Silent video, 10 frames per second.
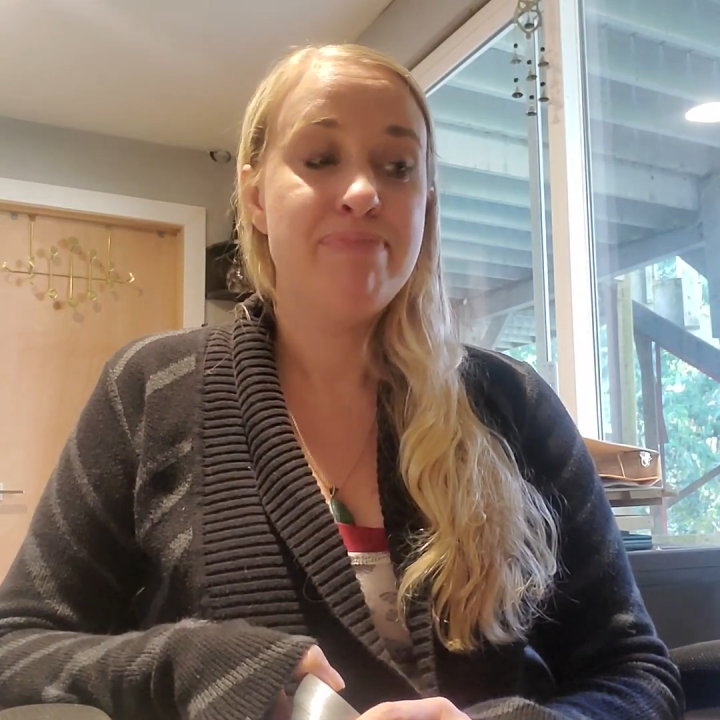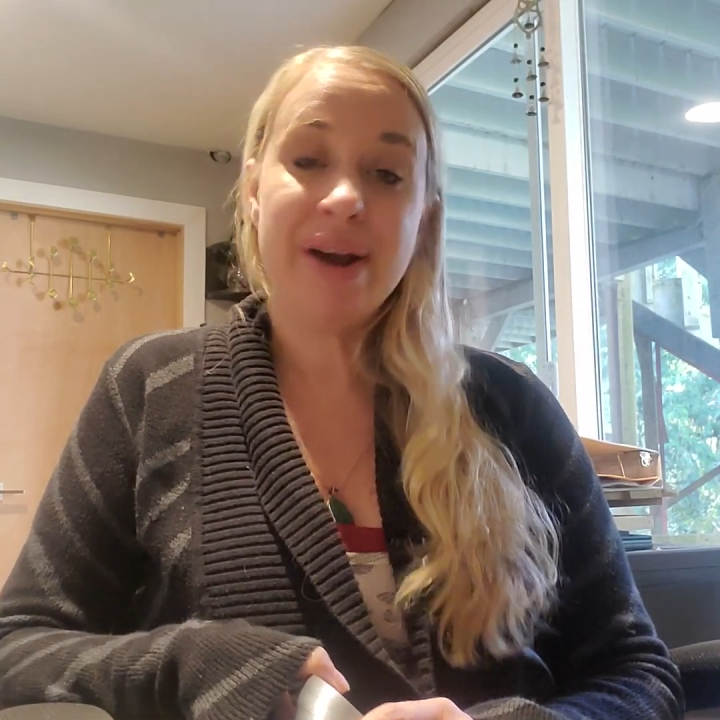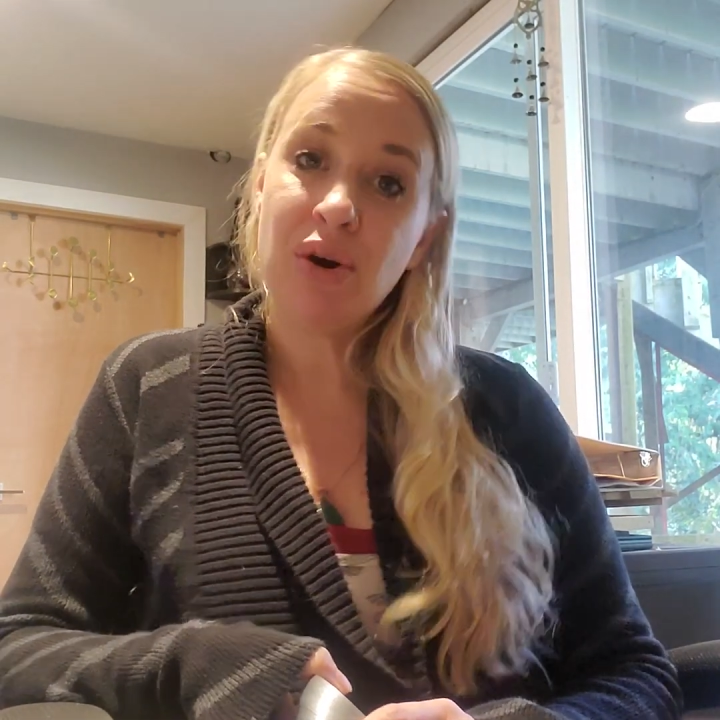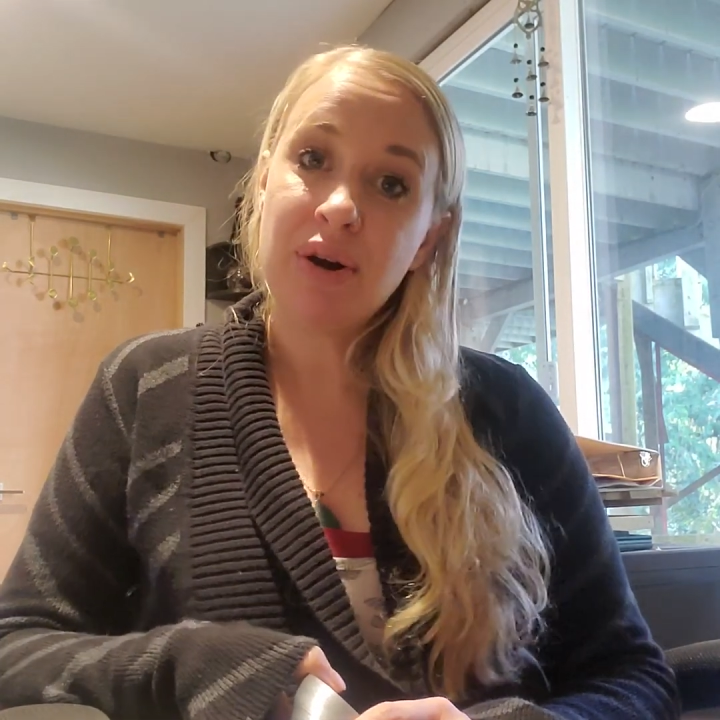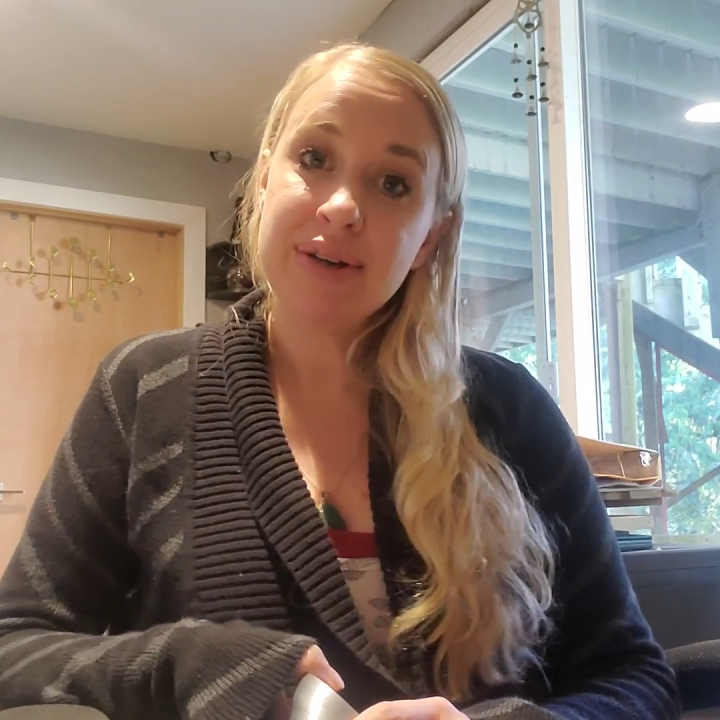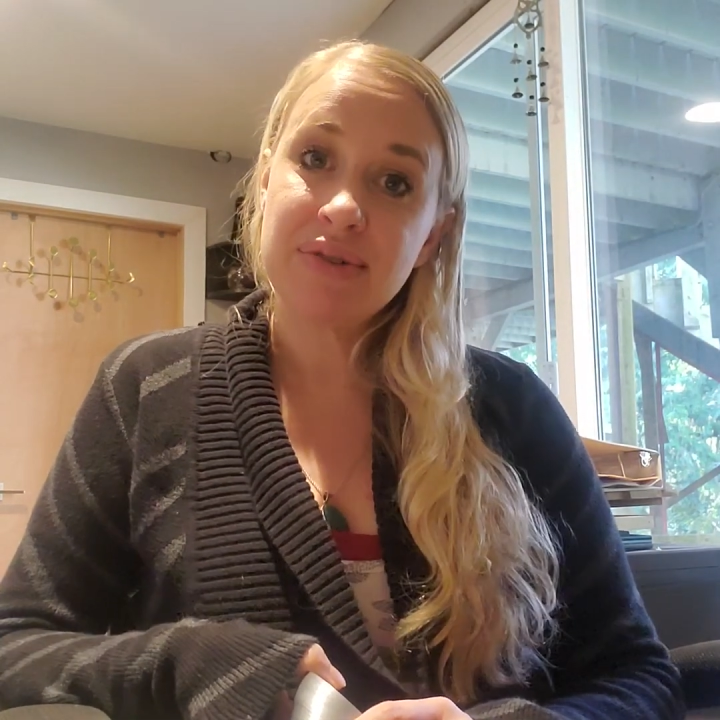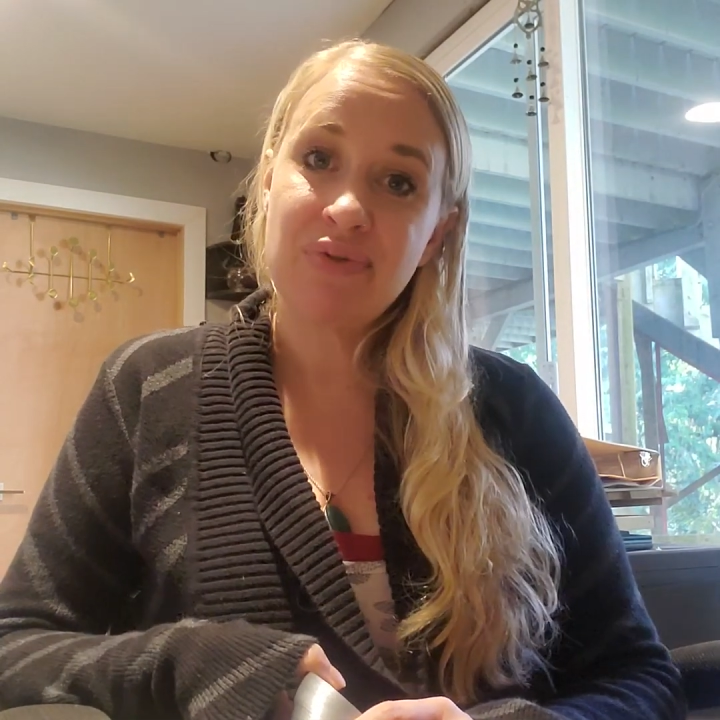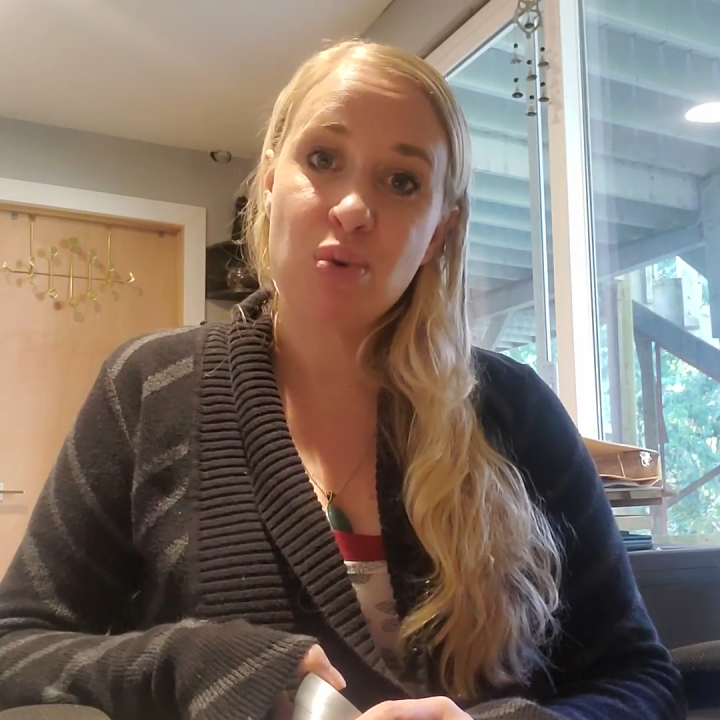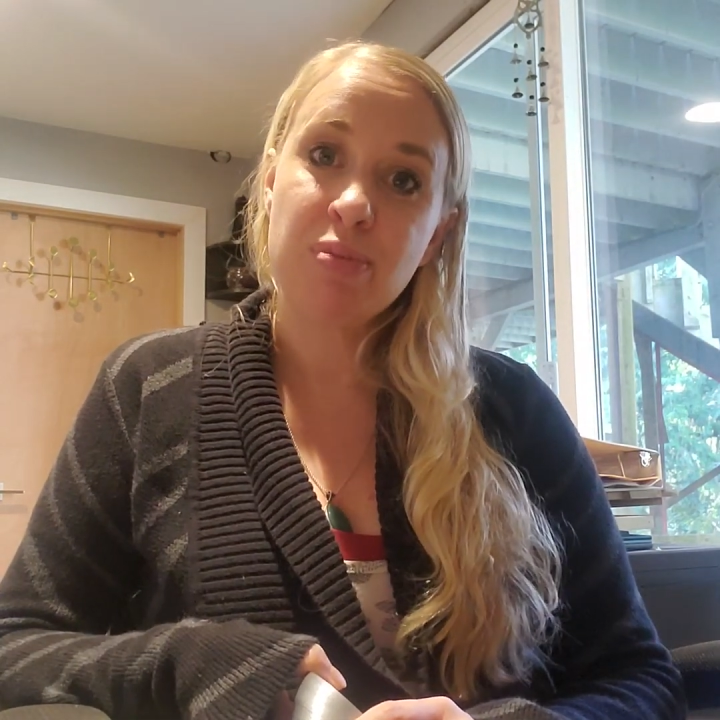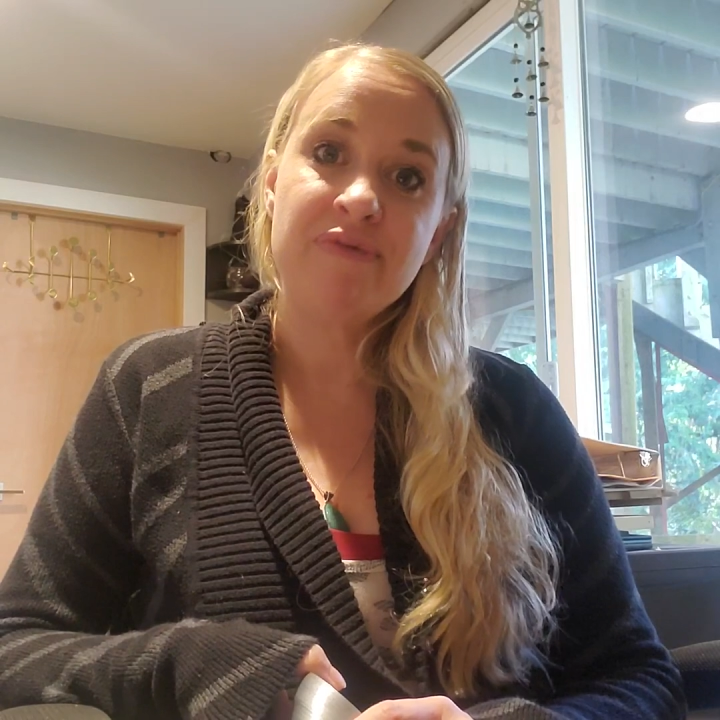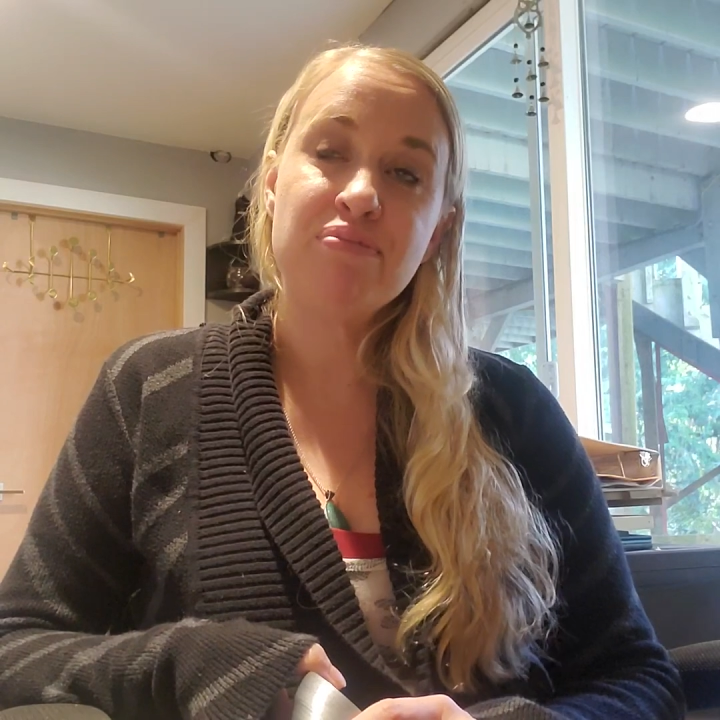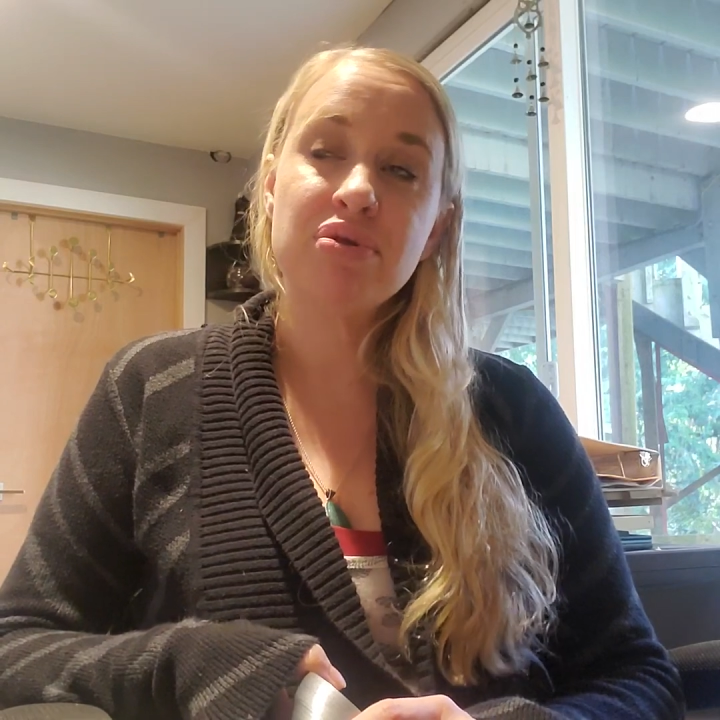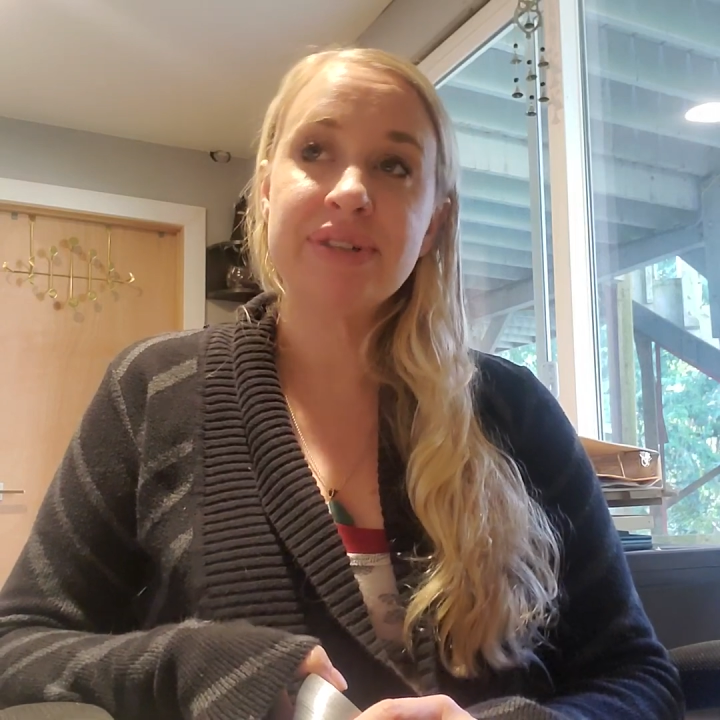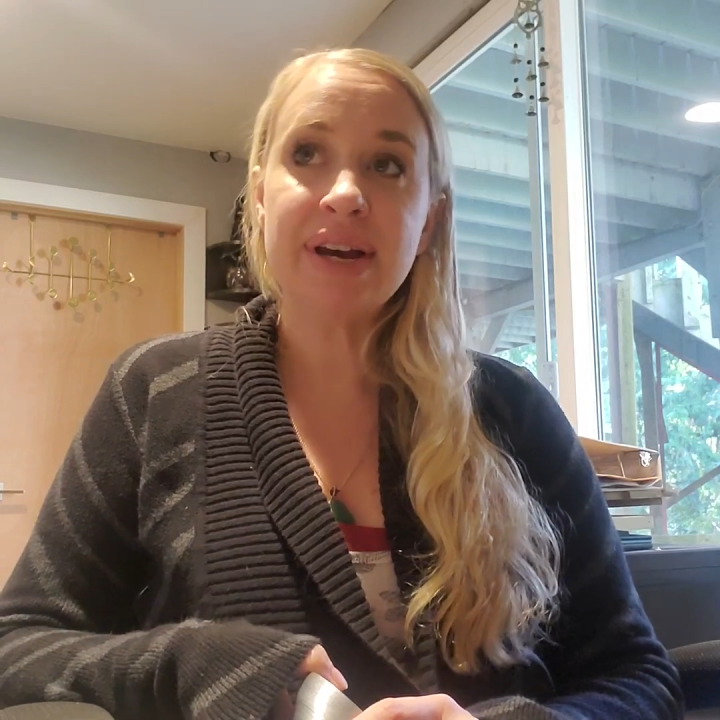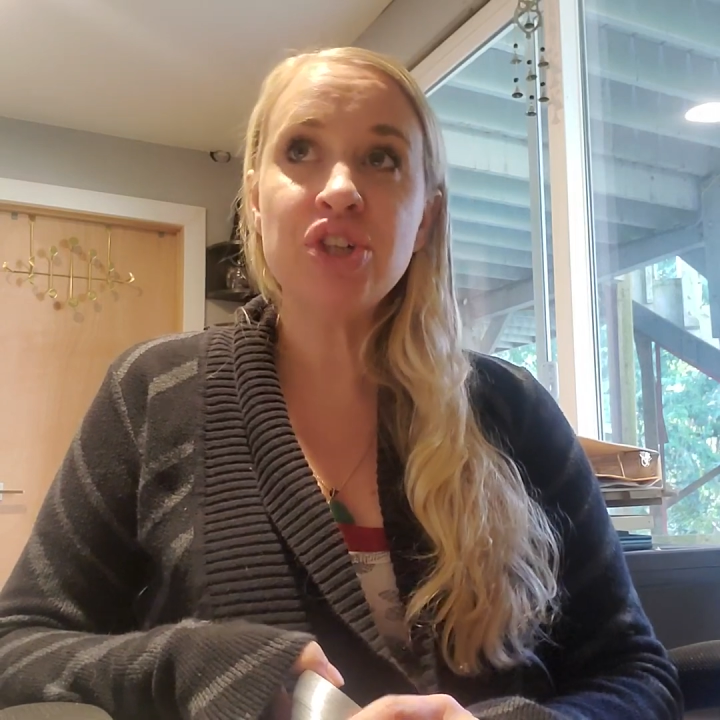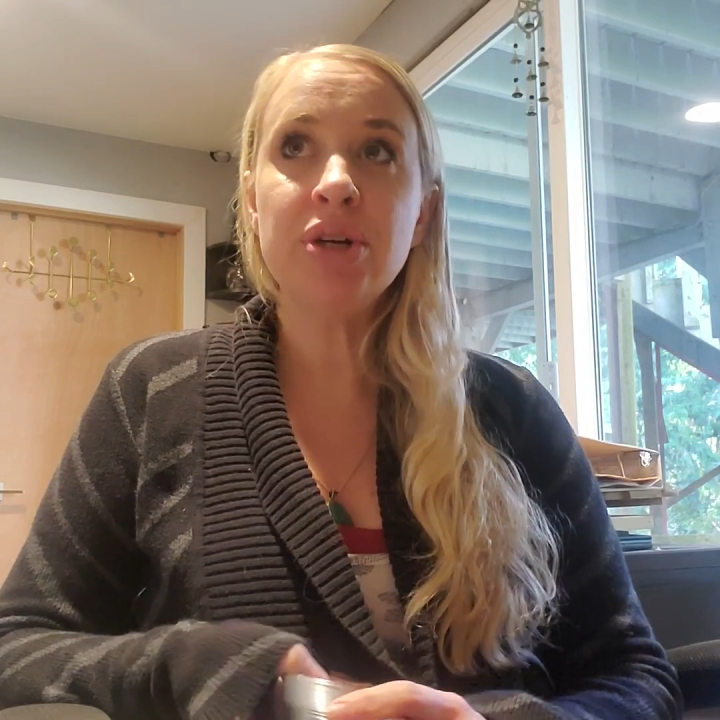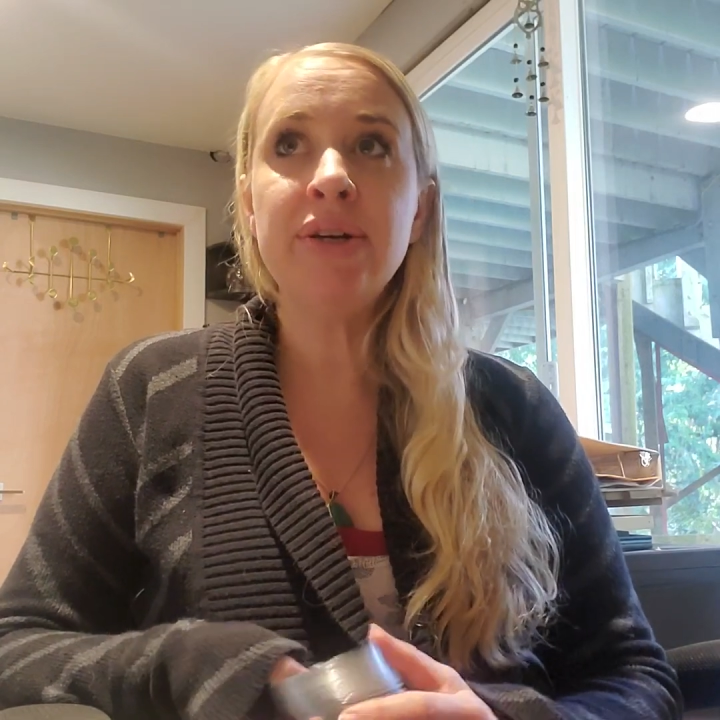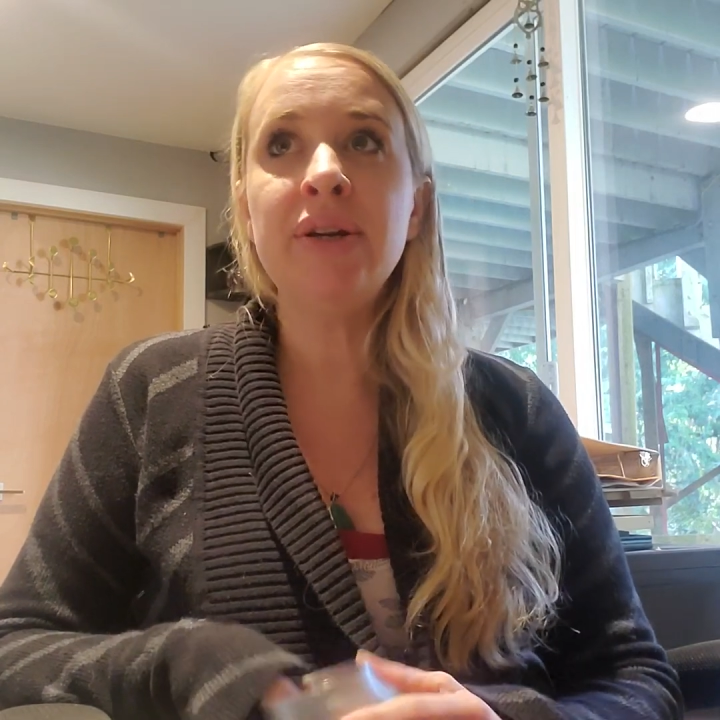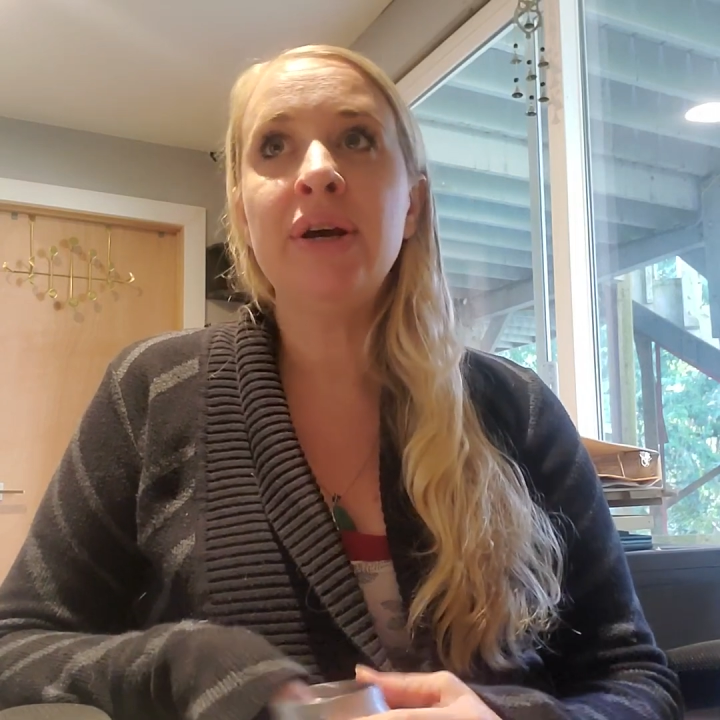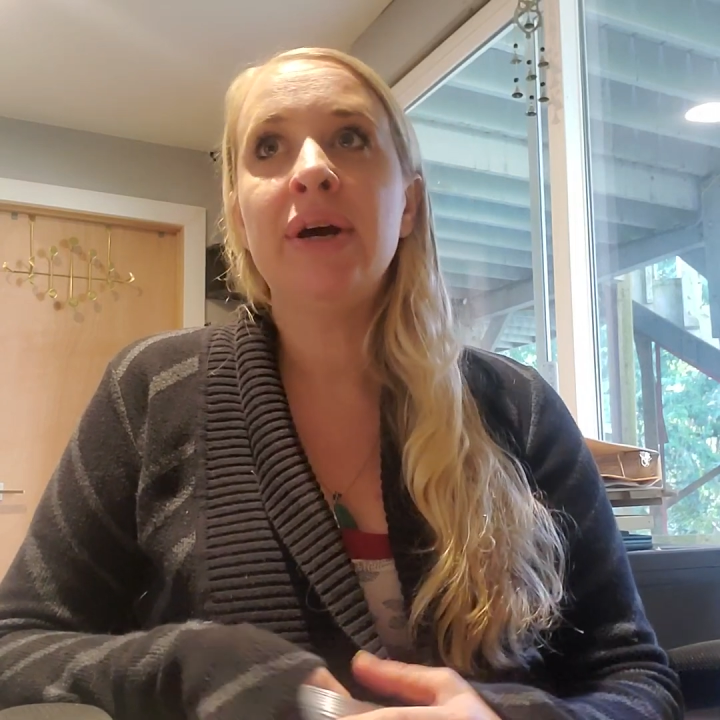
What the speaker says: bigger as a form of protection.